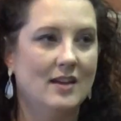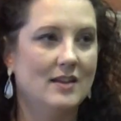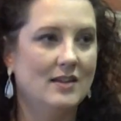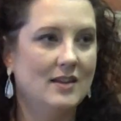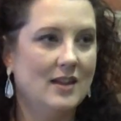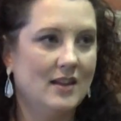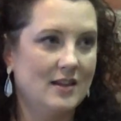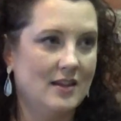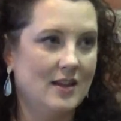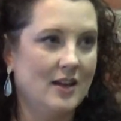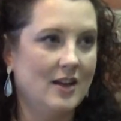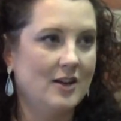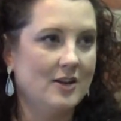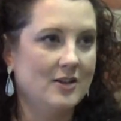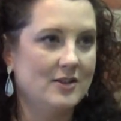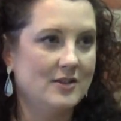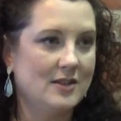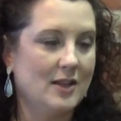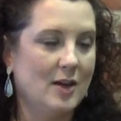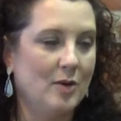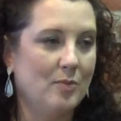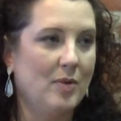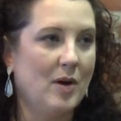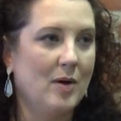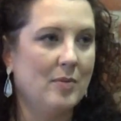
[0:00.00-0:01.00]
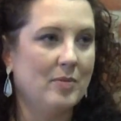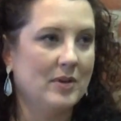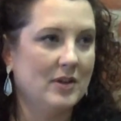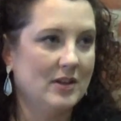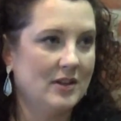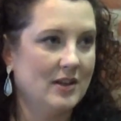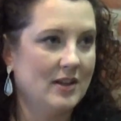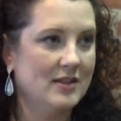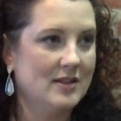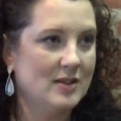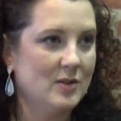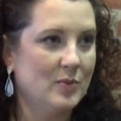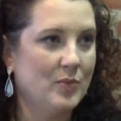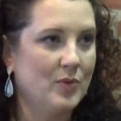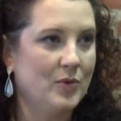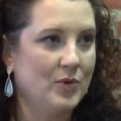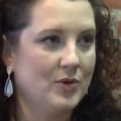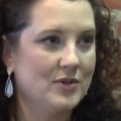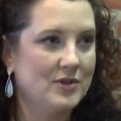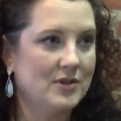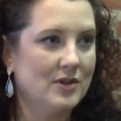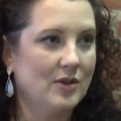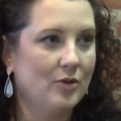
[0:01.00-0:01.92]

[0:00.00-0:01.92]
that there's a public that supports